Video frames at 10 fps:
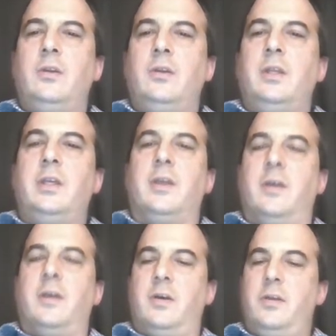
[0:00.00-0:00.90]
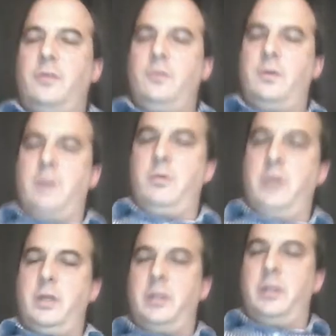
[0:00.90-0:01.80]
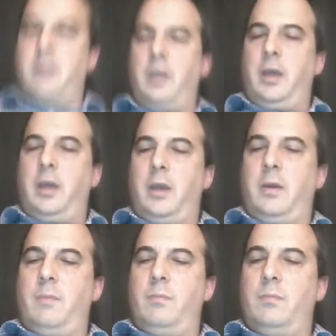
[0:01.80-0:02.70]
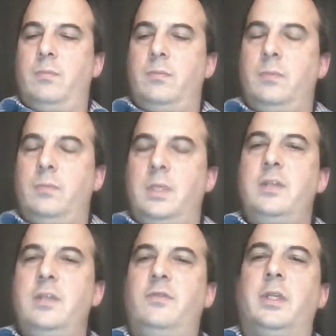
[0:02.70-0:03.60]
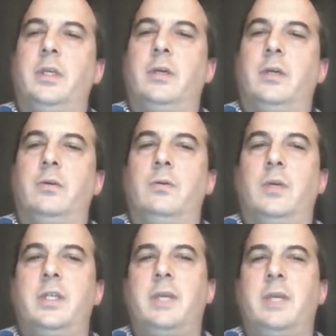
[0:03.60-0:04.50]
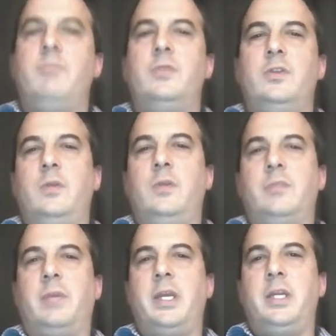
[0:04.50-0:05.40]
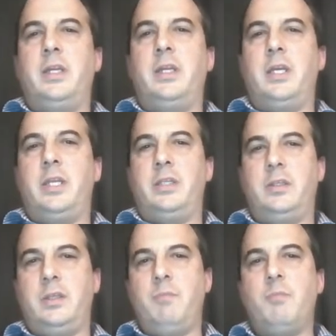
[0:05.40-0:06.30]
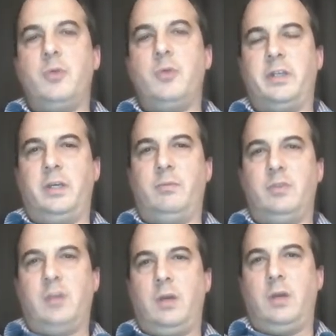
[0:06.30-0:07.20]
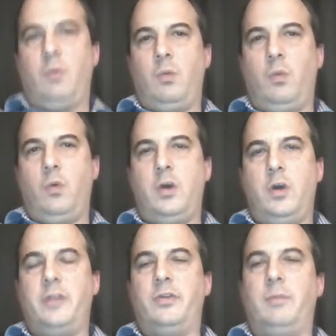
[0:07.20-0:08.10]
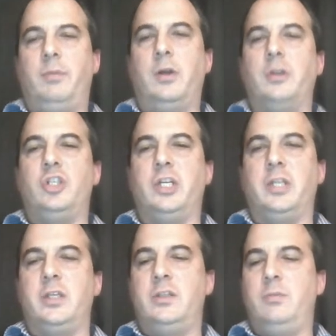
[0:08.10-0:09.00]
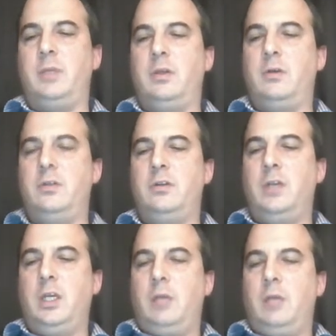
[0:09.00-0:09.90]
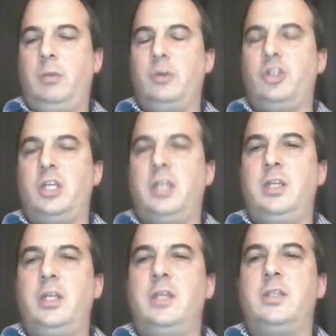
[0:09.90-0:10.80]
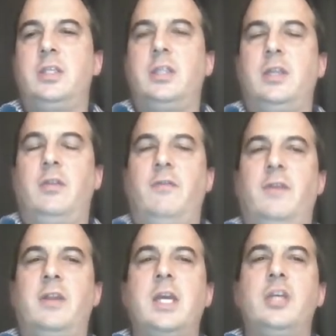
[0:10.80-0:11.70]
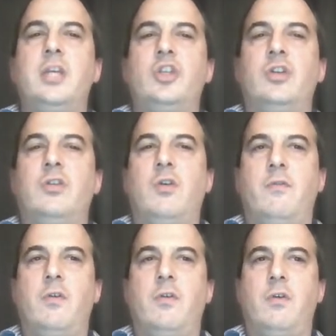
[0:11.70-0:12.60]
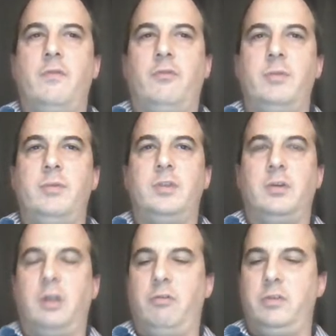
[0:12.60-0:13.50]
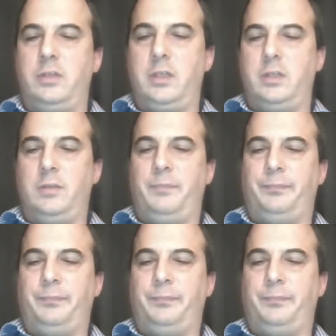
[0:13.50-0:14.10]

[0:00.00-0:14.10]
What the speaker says: Good day. I thought I would, in this video, attempt to explain in simple terms what blockchain is, because blockchain is the foundation of cryptocurrencies.